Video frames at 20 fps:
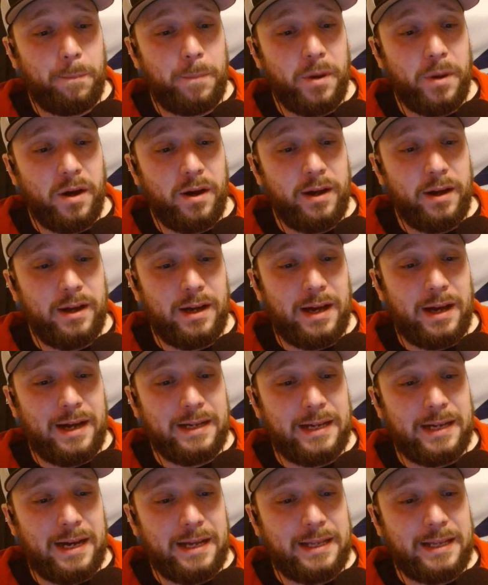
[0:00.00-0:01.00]
But
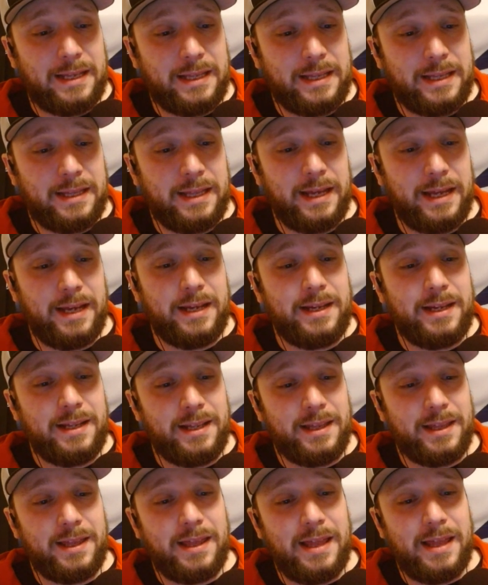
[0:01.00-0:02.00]
I think
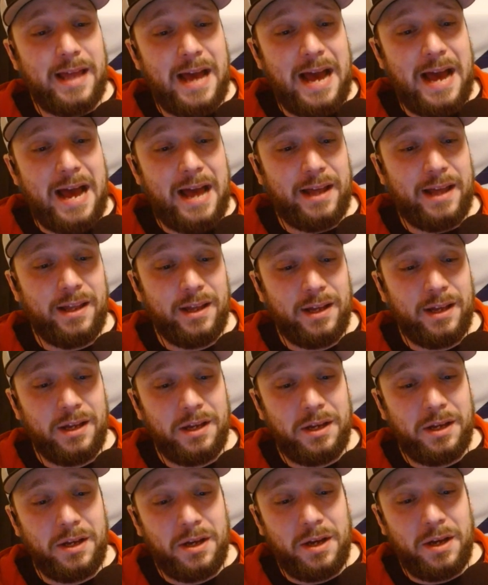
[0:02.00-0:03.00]
that
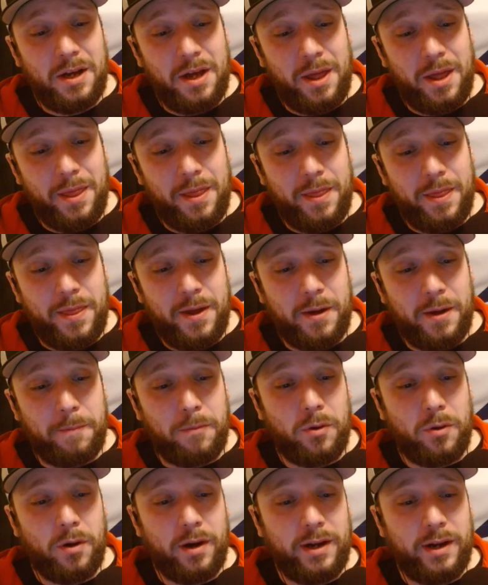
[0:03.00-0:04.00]
they're
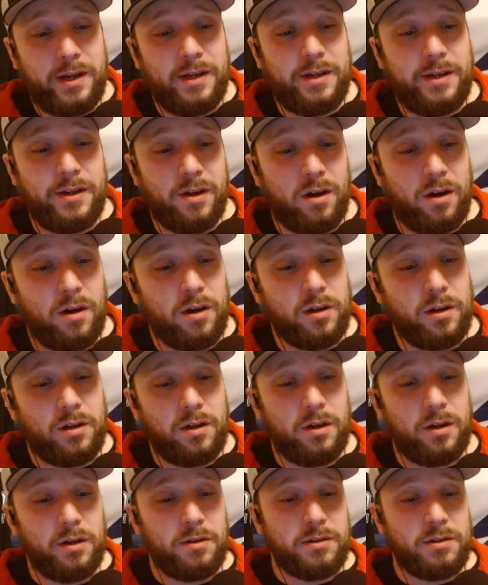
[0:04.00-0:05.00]
pretty darn
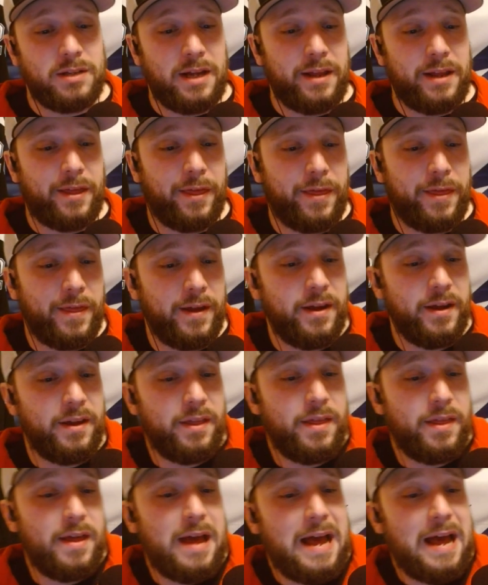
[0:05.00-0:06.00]
close. I think
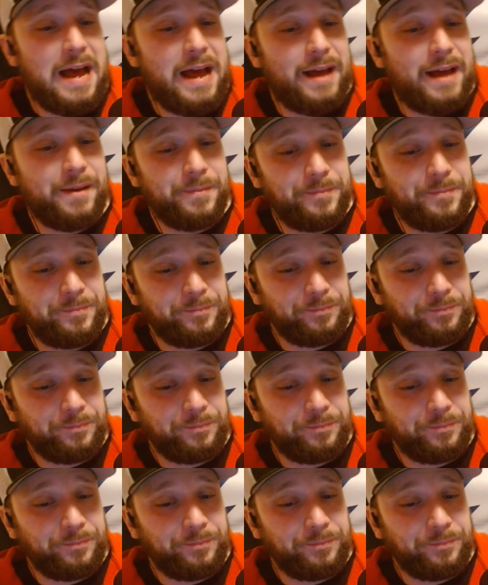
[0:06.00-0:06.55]
that